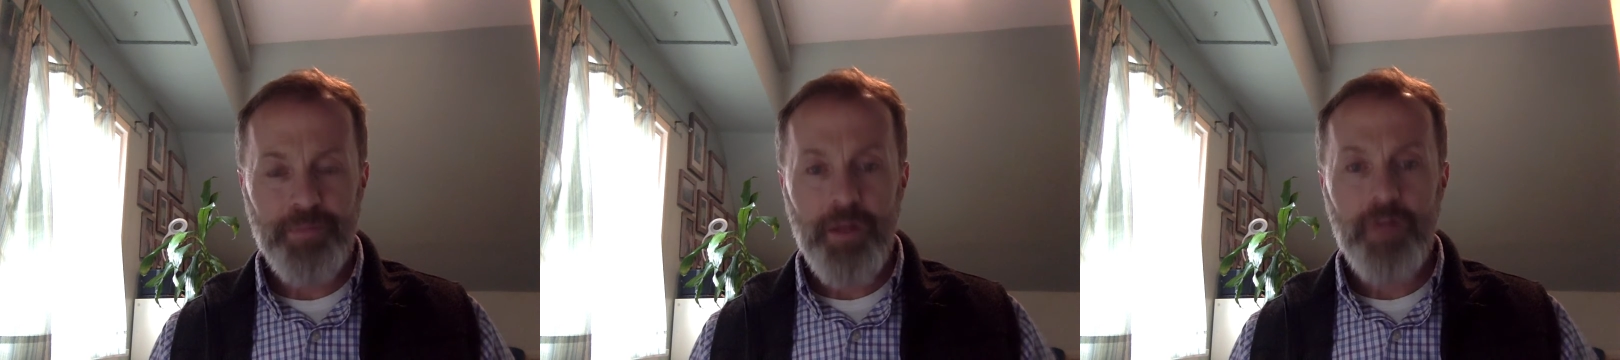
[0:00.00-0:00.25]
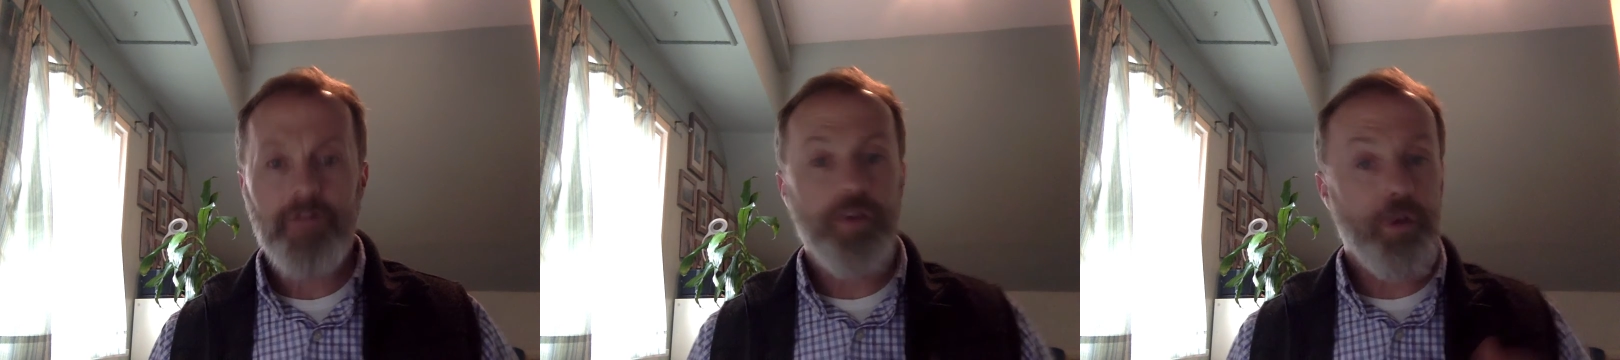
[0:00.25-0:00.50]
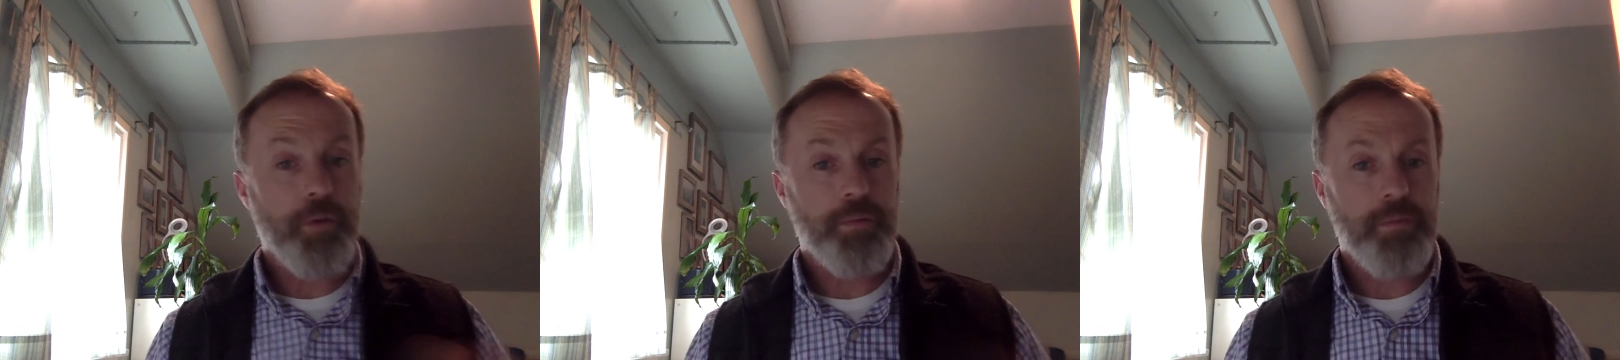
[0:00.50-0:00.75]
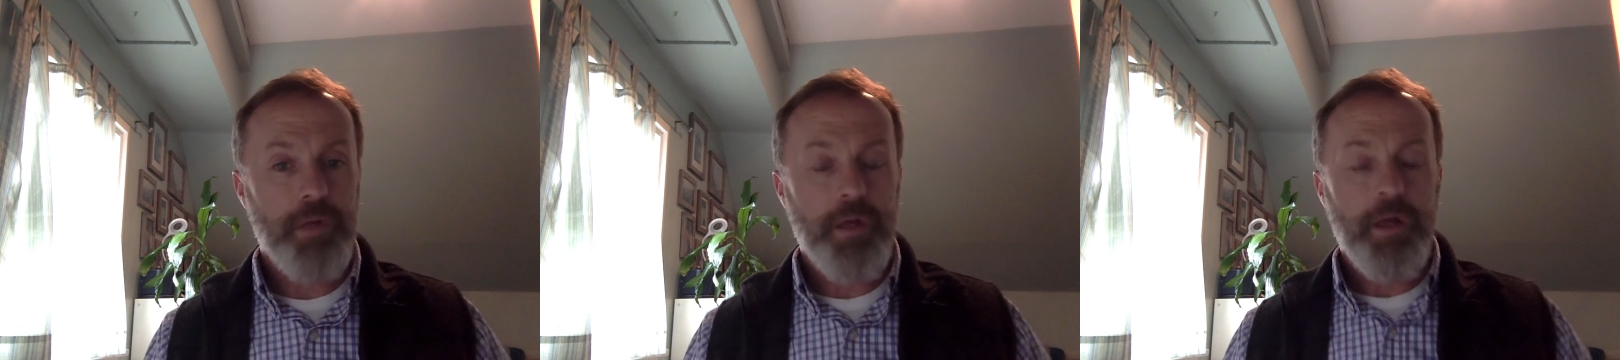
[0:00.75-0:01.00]
So
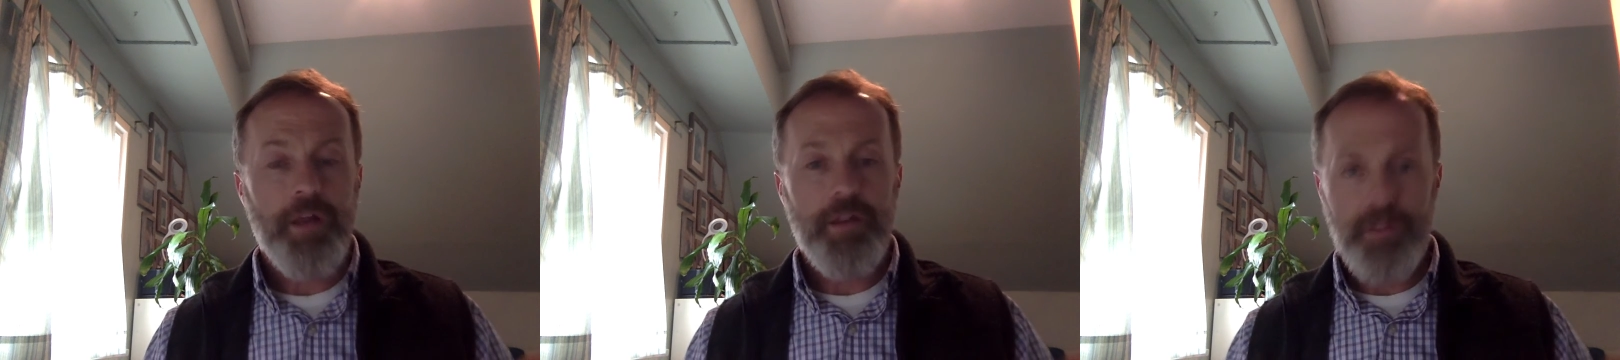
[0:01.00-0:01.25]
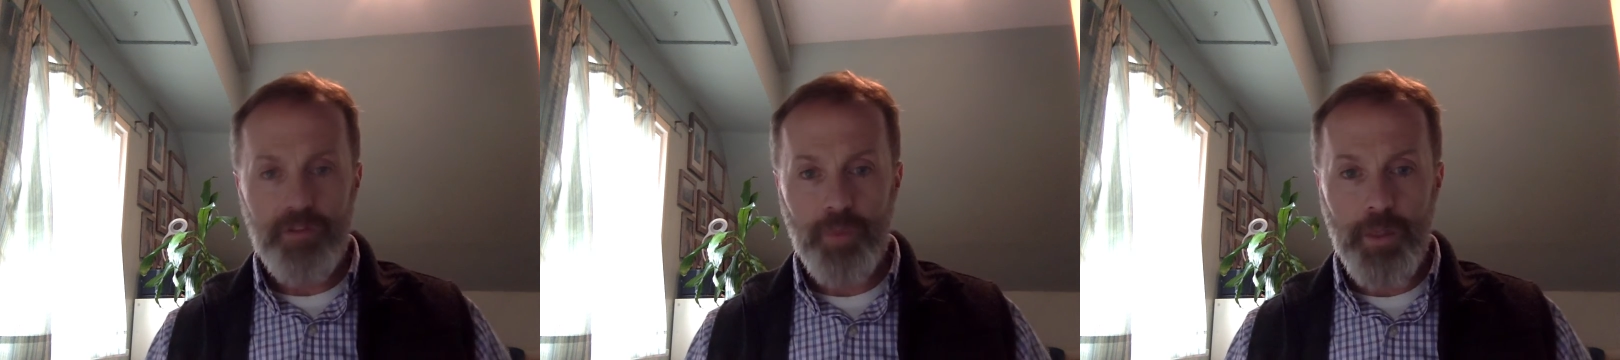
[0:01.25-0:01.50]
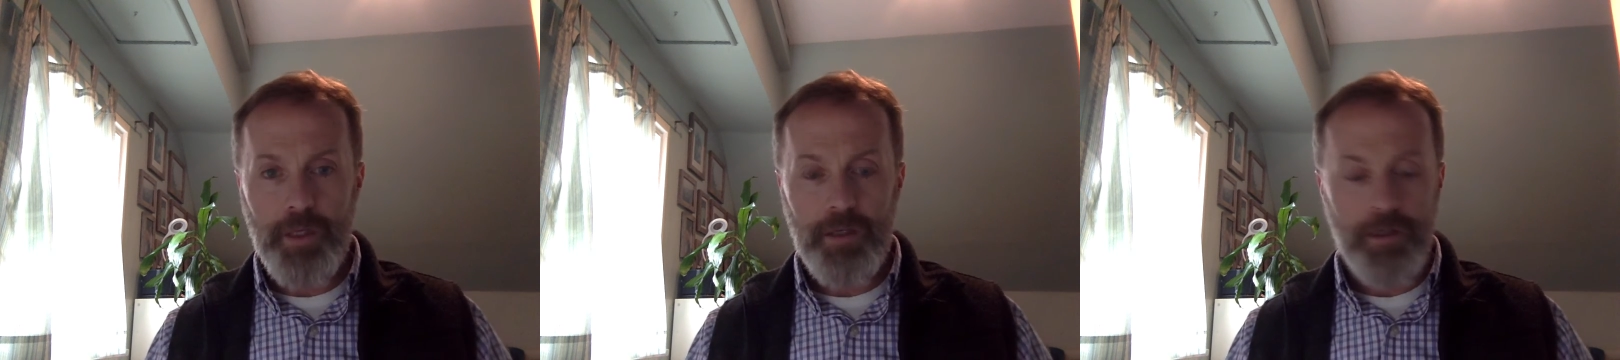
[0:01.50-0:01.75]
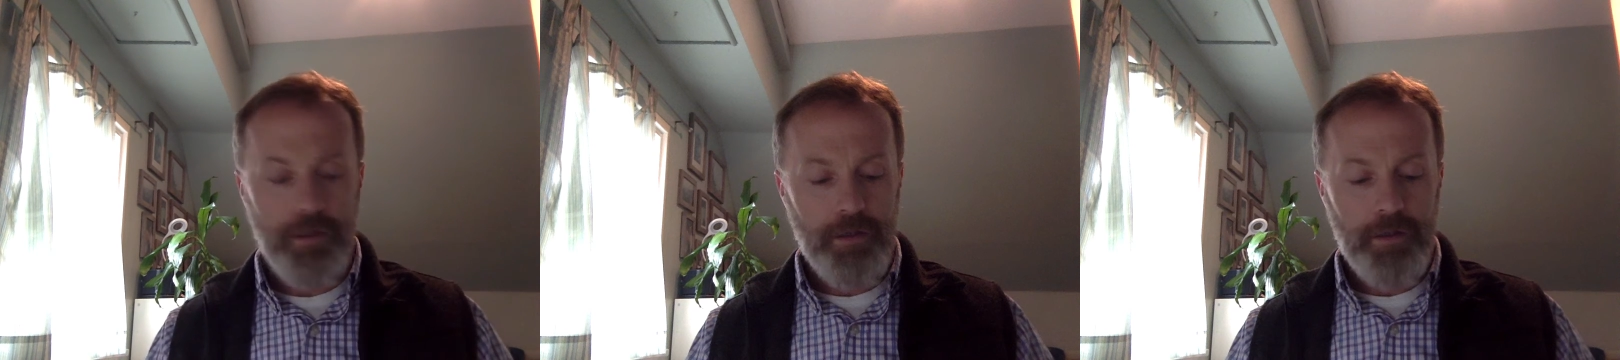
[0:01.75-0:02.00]
this
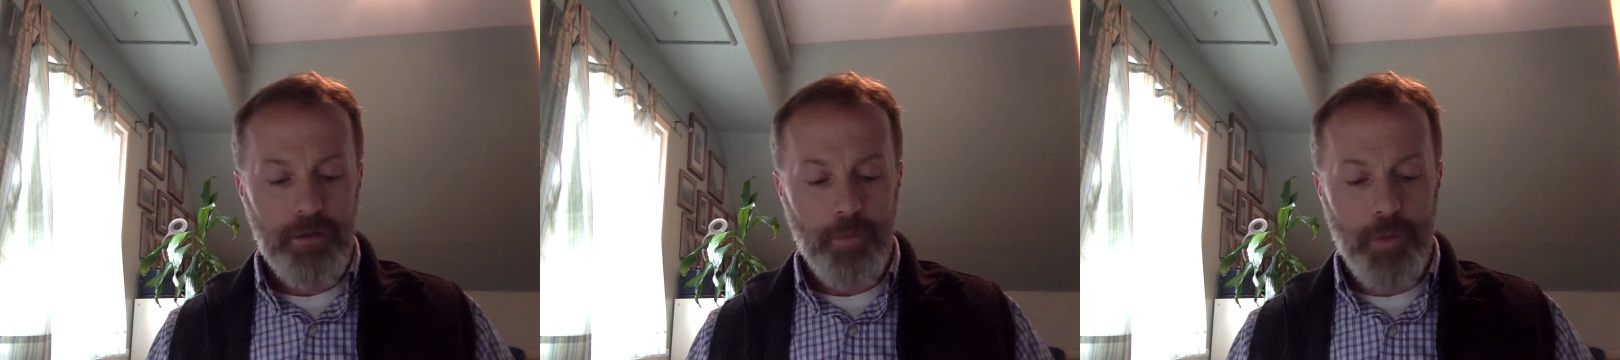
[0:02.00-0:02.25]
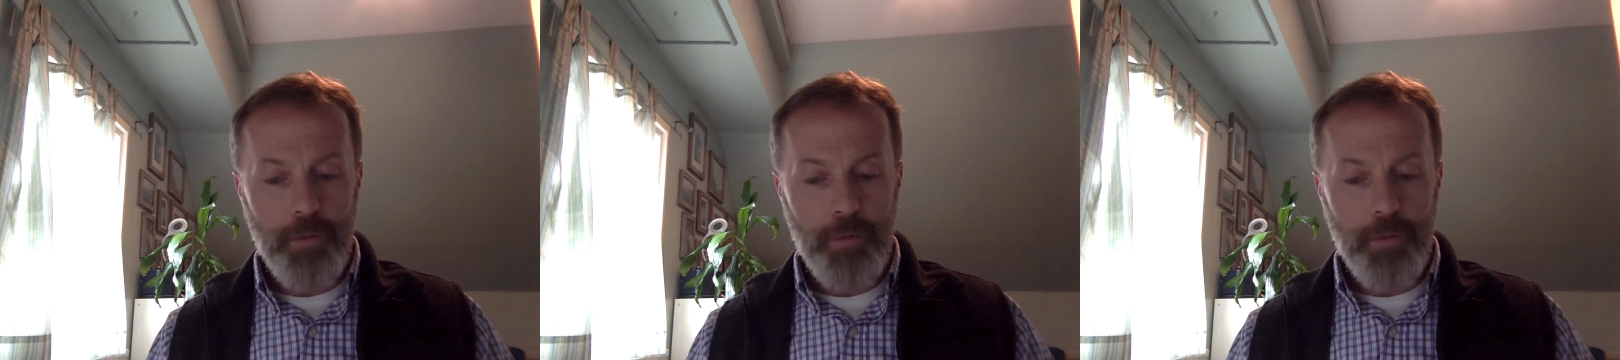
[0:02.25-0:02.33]
week we